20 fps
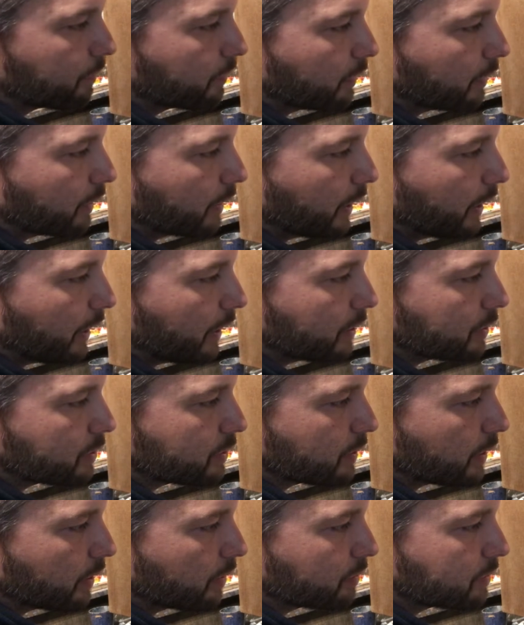and cast
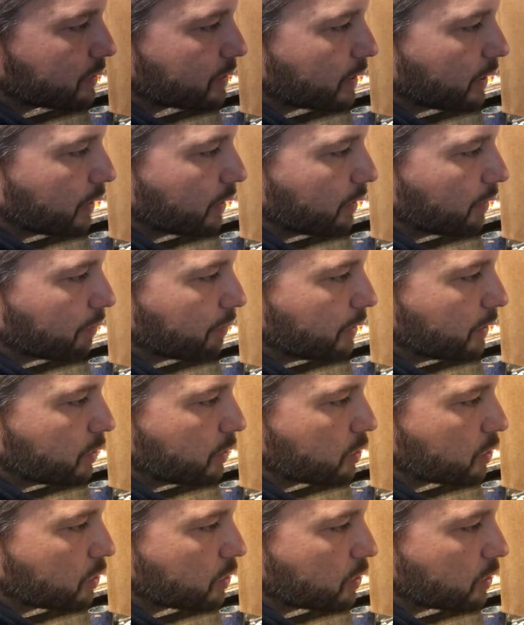shadows tend to be
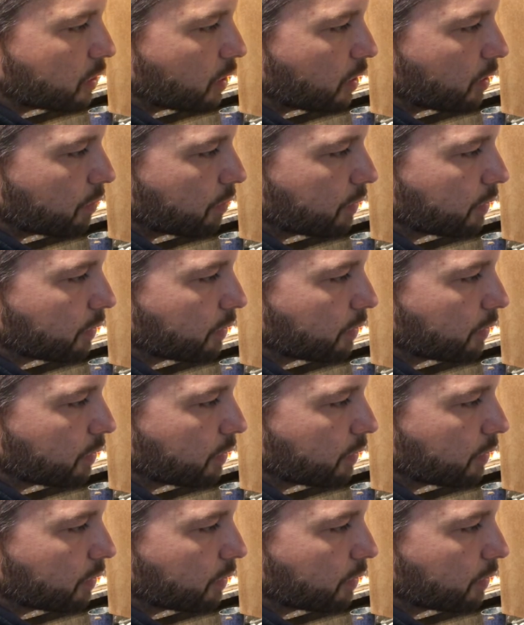sharp.